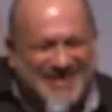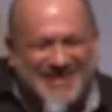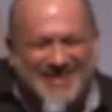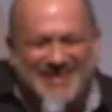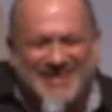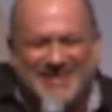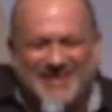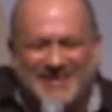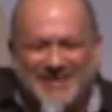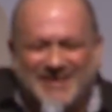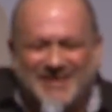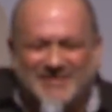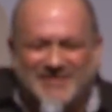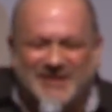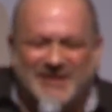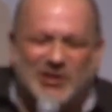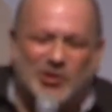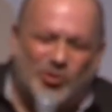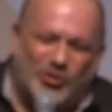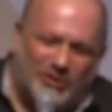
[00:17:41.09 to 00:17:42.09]
And
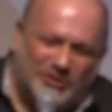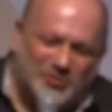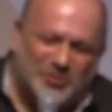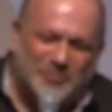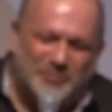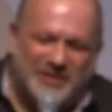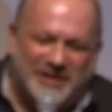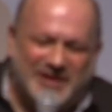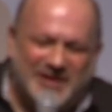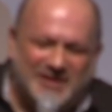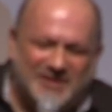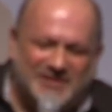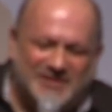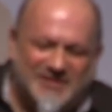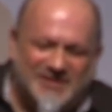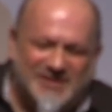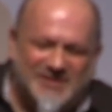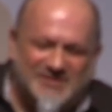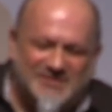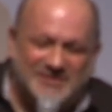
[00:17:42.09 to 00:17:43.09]
then I called her back,
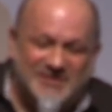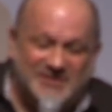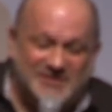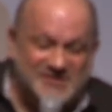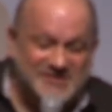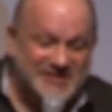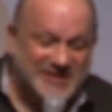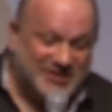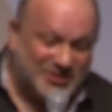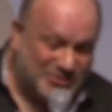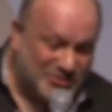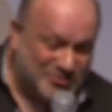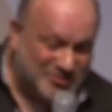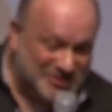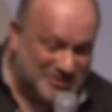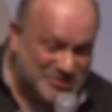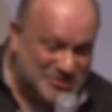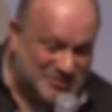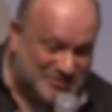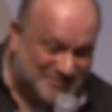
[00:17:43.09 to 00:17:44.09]
and I did a second
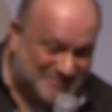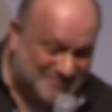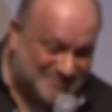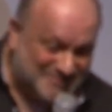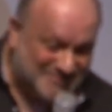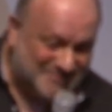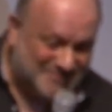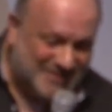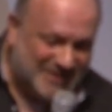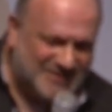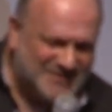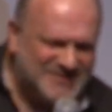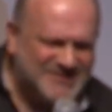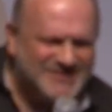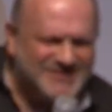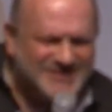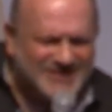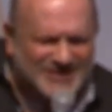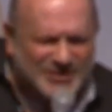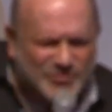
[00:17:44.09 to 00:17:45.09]
audition, and
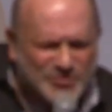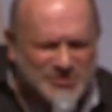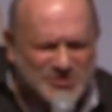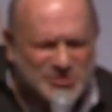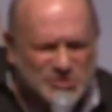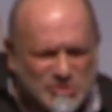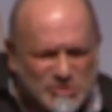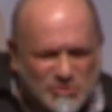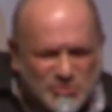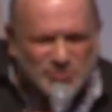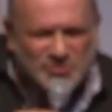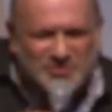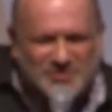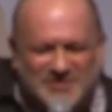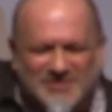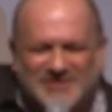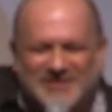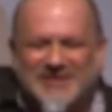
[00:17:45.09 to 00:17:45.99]
still I wasn't sure.